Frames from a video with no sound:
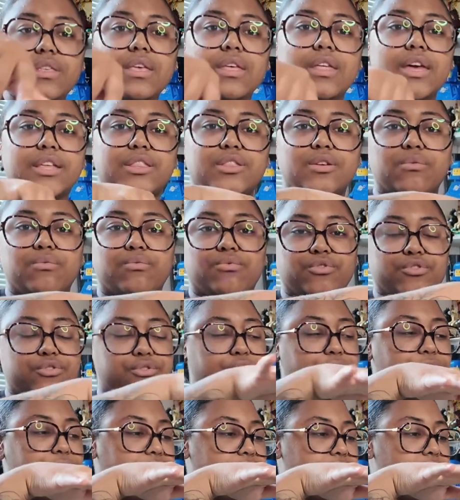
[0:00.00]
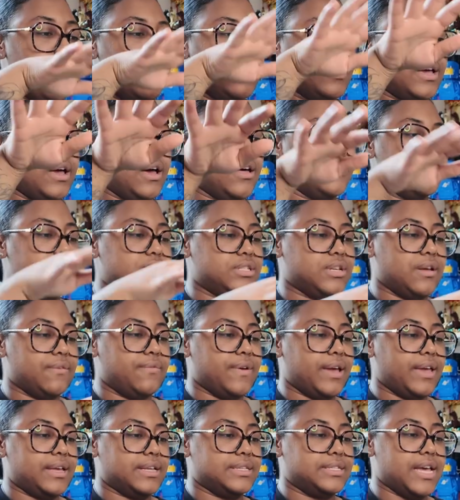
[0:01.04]
like the roof and all that other stuff
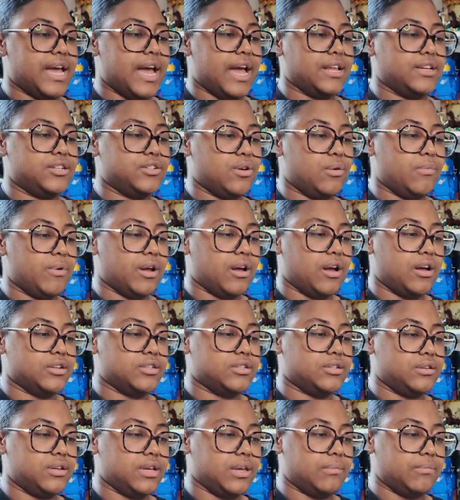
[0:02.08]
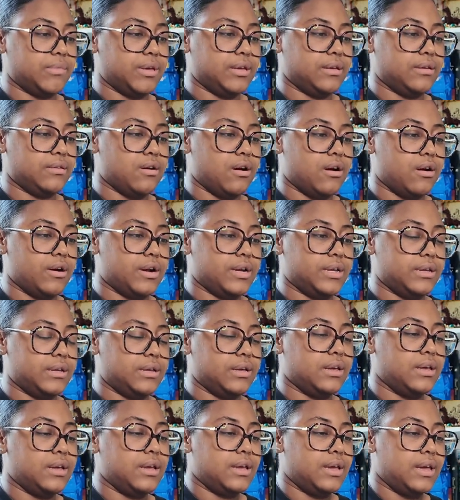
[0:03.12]
like attached. Oh my gosh, look at me already
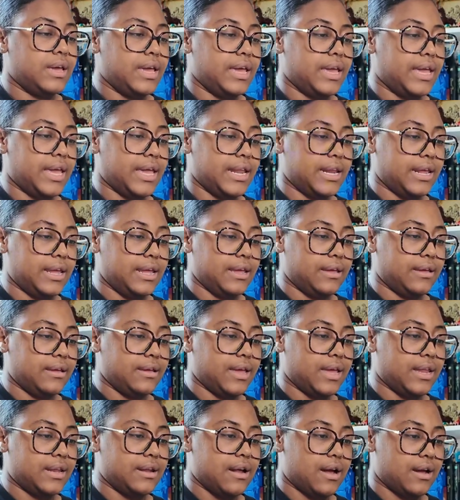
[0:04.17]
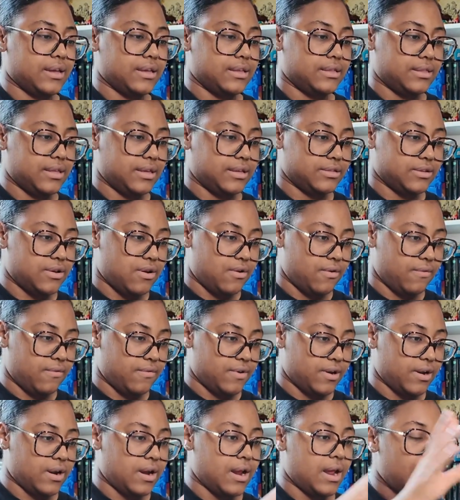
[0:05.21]
hitting and knocking things
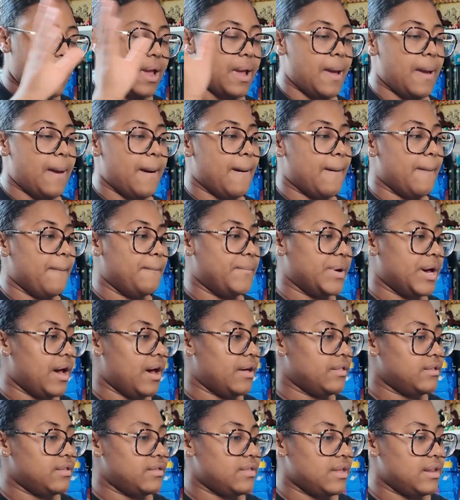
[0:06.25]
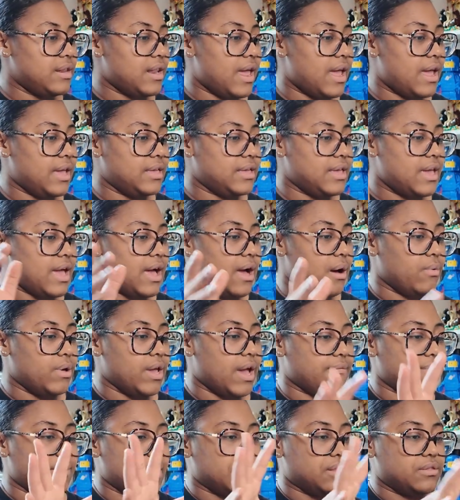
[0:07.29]
over. But other than that, yeah, we
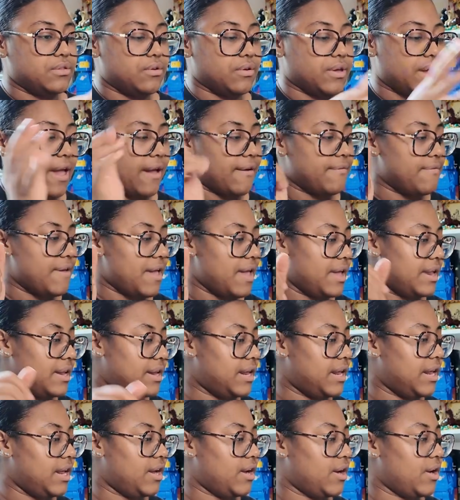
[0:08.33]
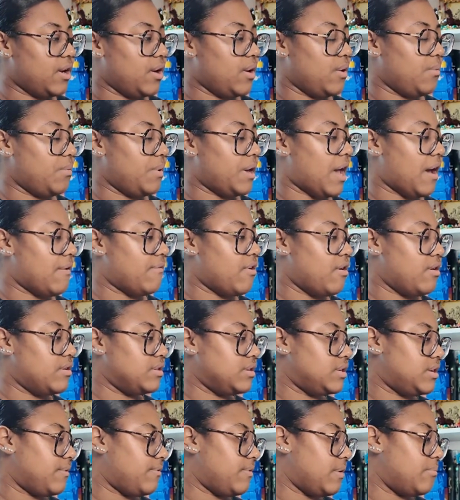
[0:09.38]
have like a little cafe in here. We have all
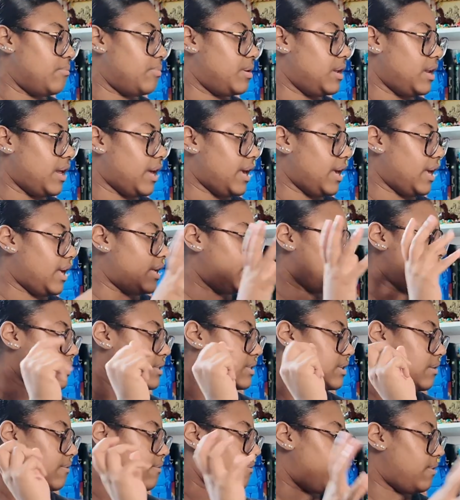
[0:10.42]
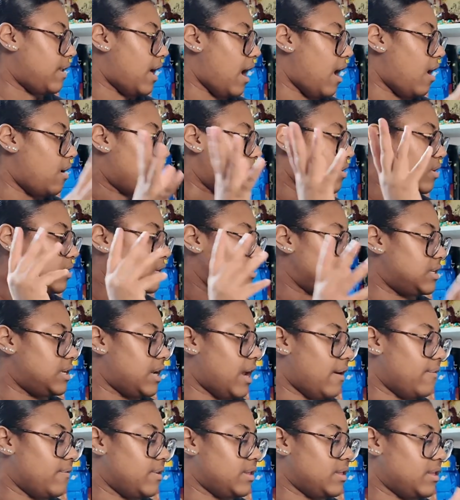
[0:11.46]
the different plants and flowers and
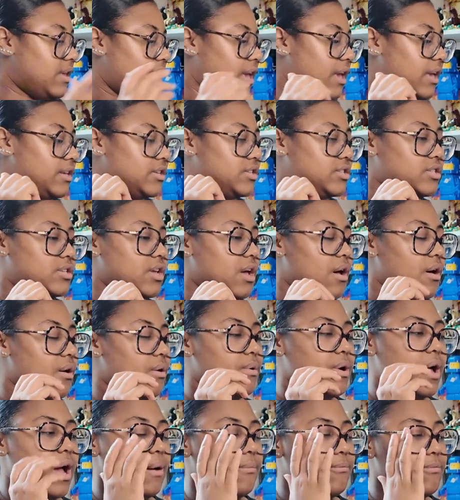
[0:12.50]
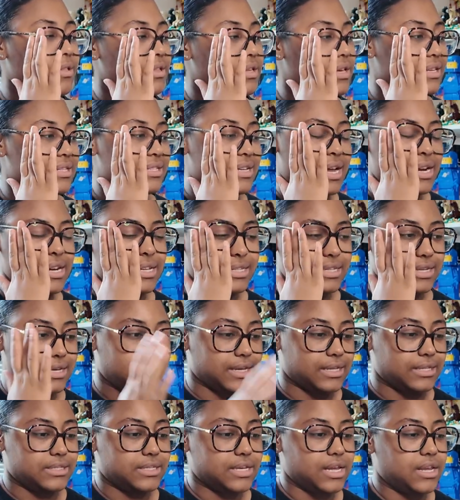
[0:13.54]
everything. So I'm really excited to
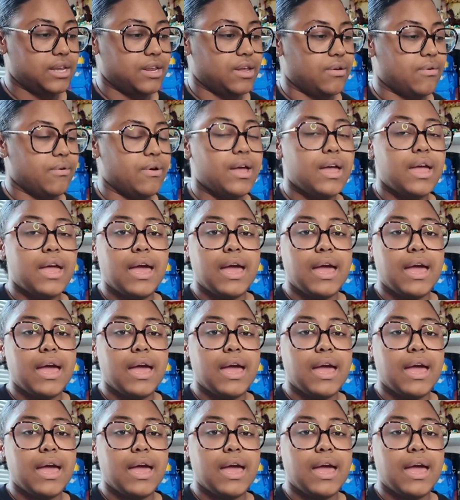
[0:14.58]
continue.